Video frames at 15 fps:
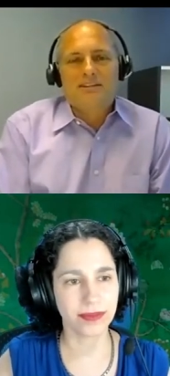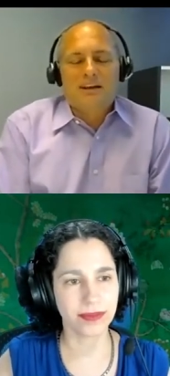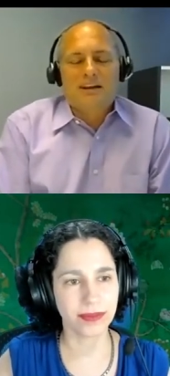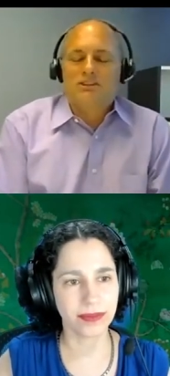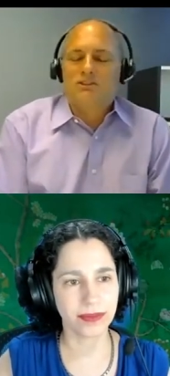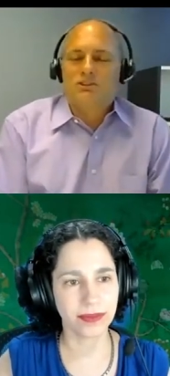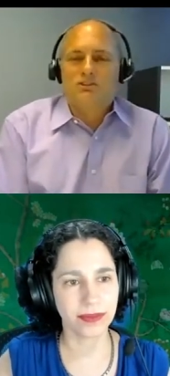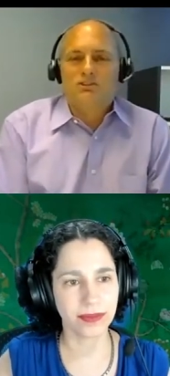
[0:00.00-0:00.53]
Speaker 1: I
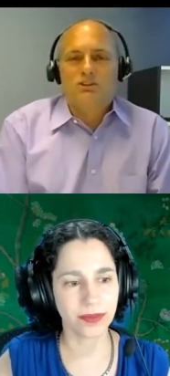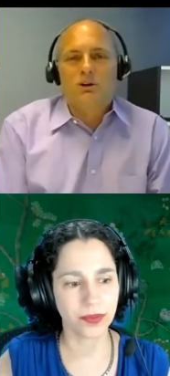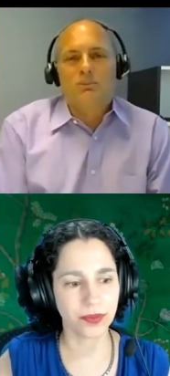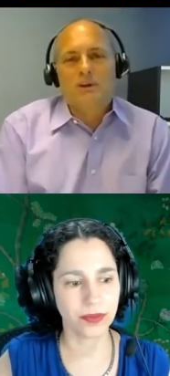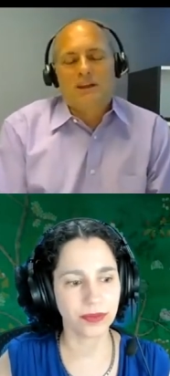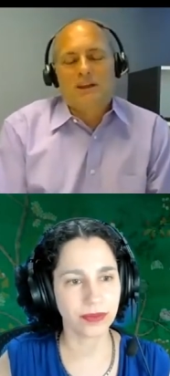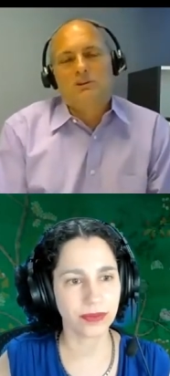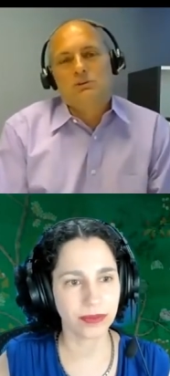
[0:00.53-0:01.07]
got to do so
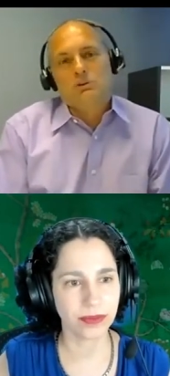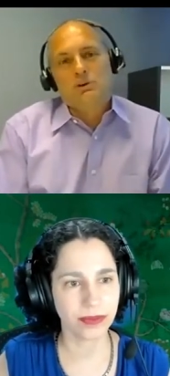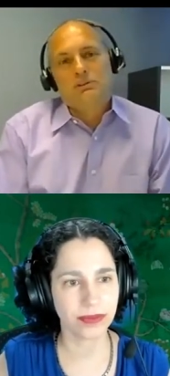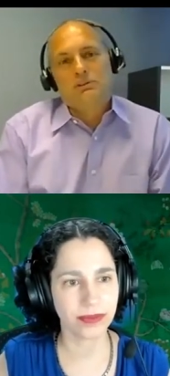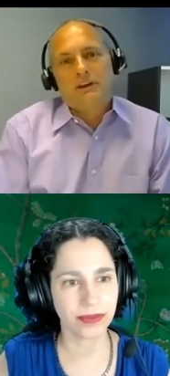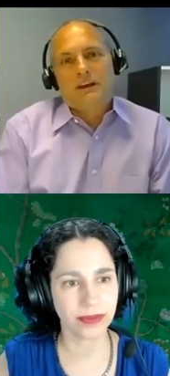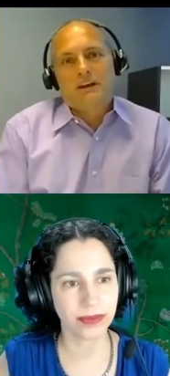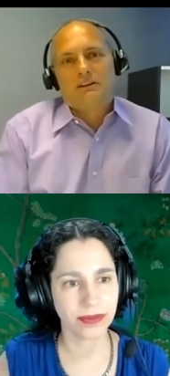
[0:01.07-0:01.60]
many cool
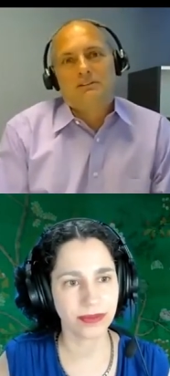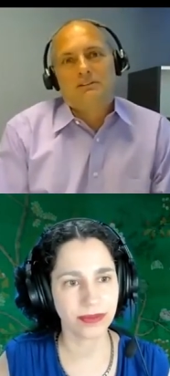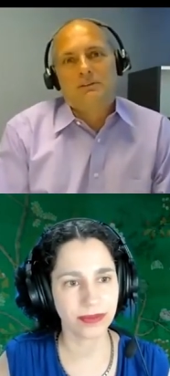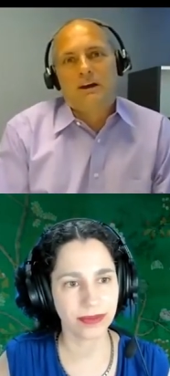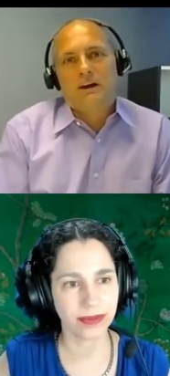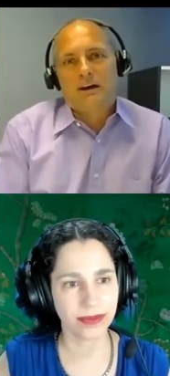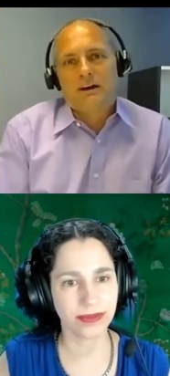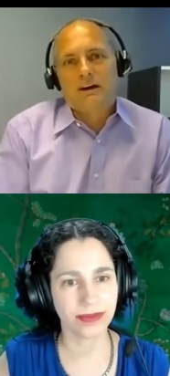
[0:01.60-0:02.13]
things
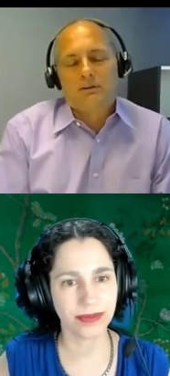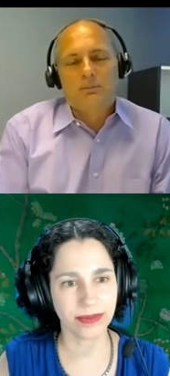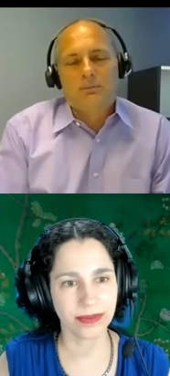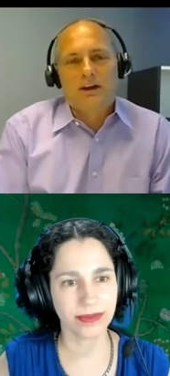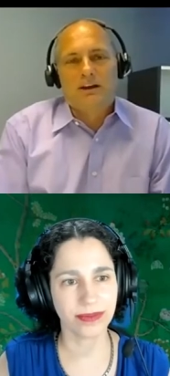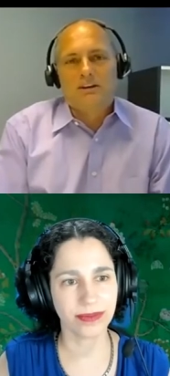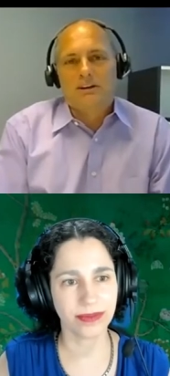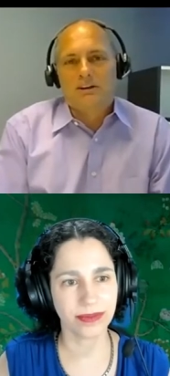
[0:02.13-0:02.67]
uh, in
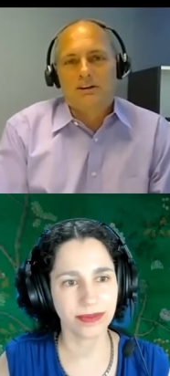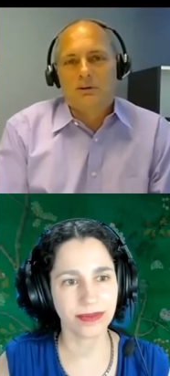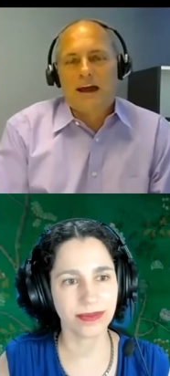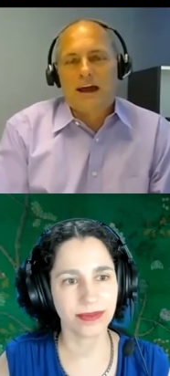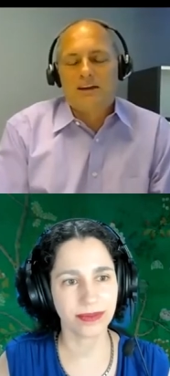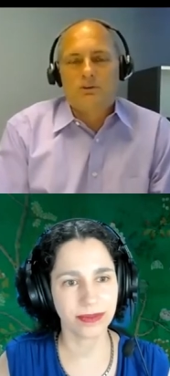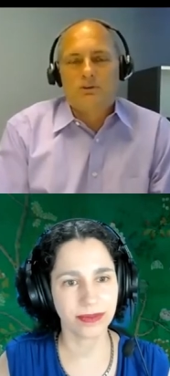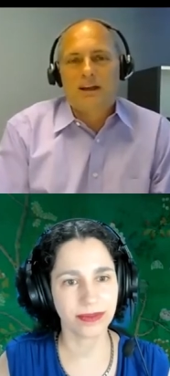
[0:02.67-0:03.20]
my
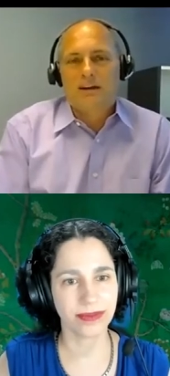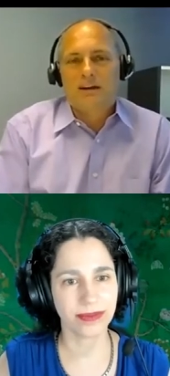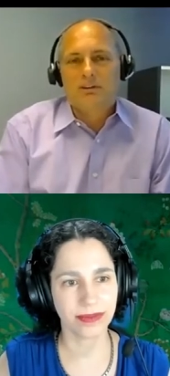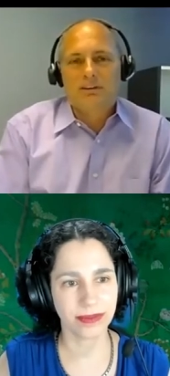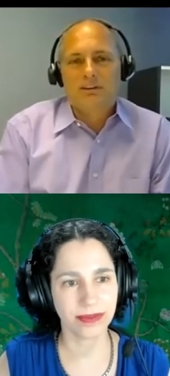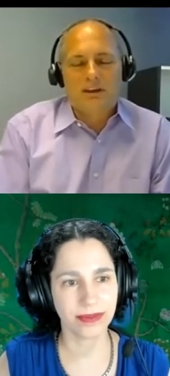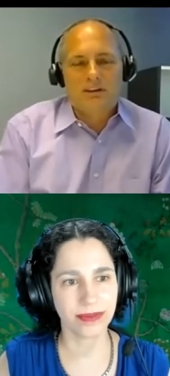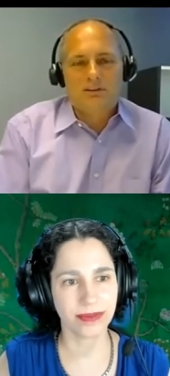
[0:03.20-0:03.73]
undergraduate,
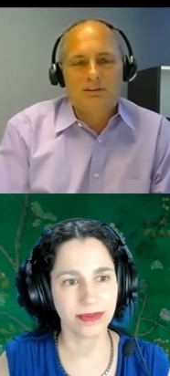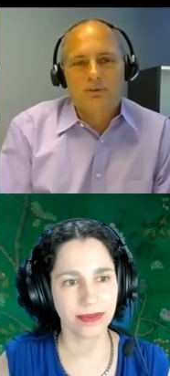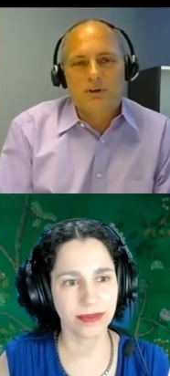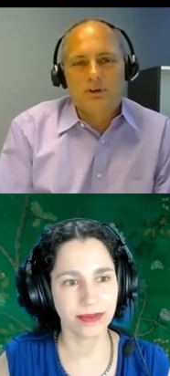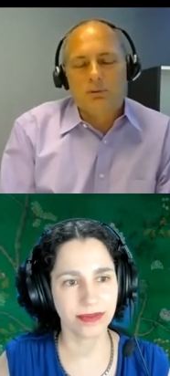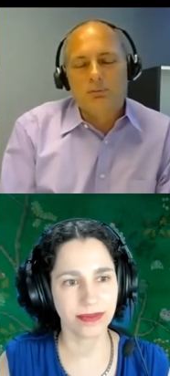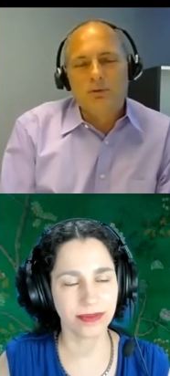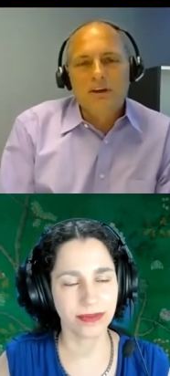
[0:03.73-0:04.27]
everything
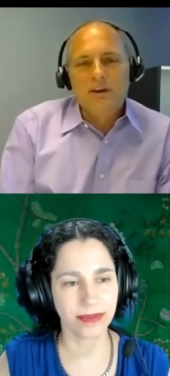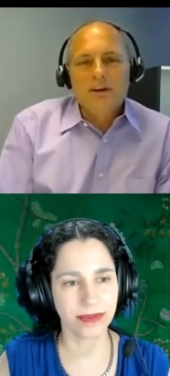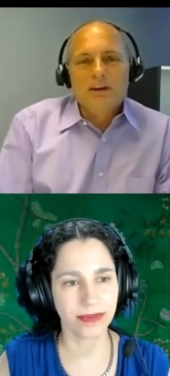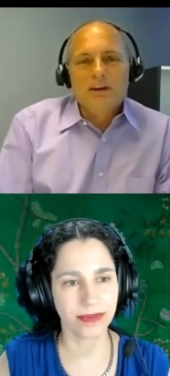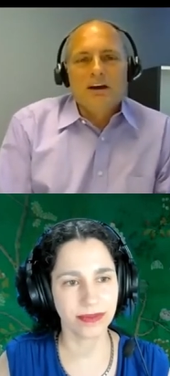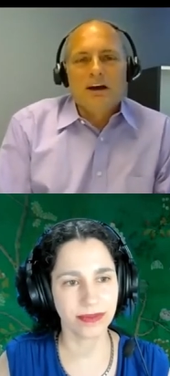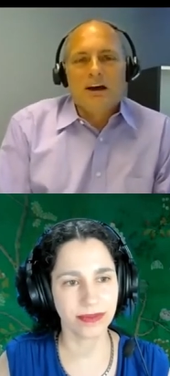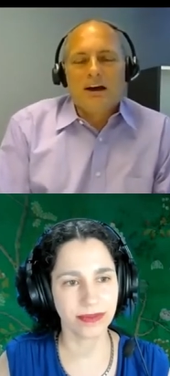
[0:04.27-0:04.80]
from
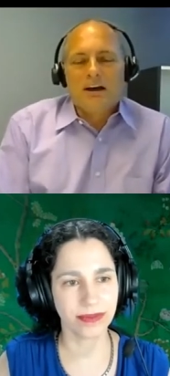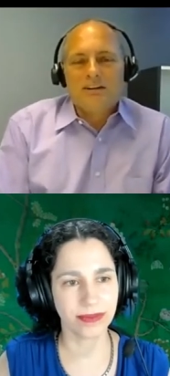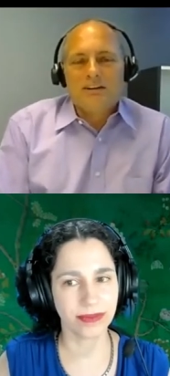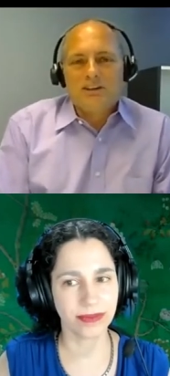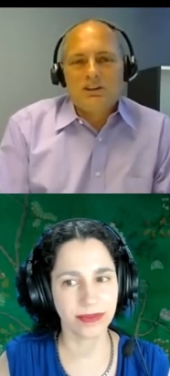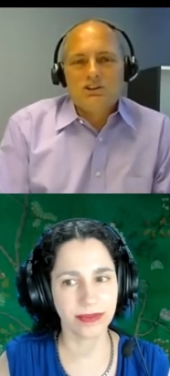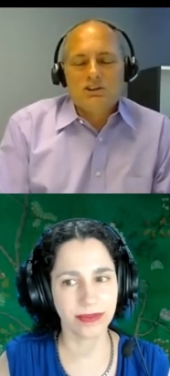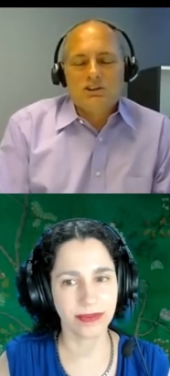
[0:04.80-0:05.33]
uh,
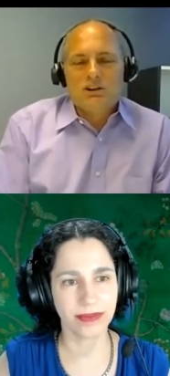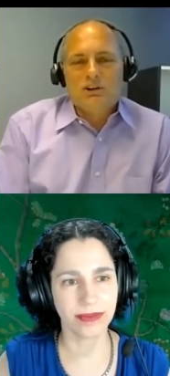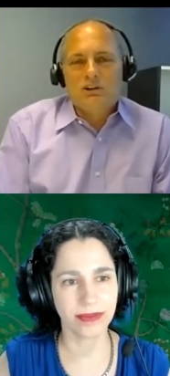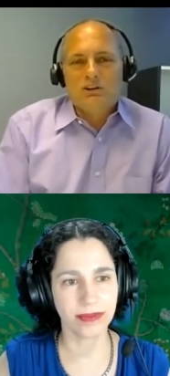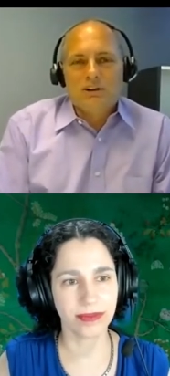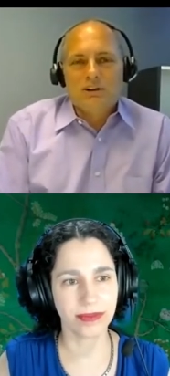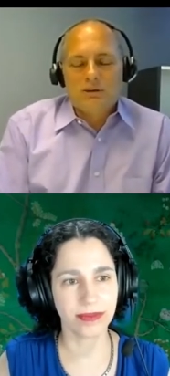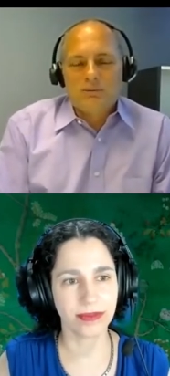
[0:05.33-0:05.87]

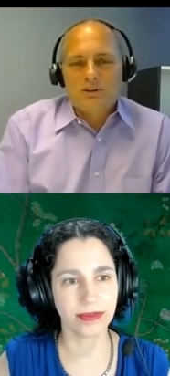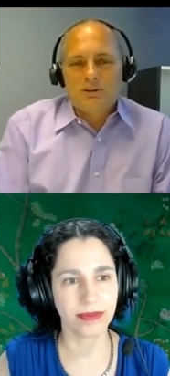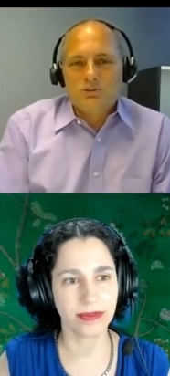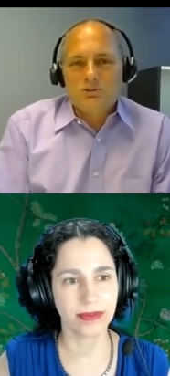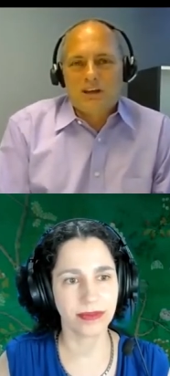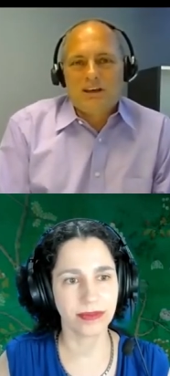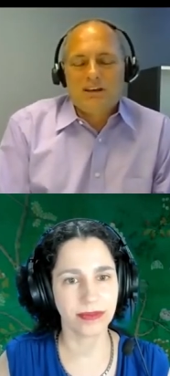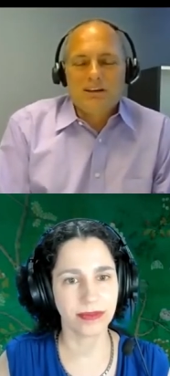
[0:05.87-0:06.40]
digital
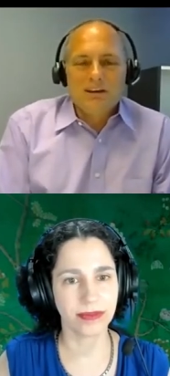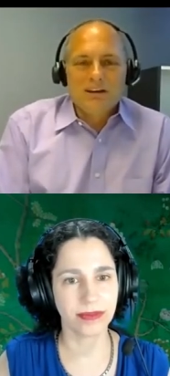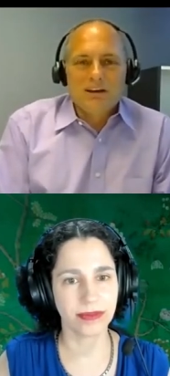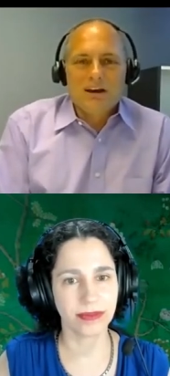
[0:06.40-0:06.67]
imagery,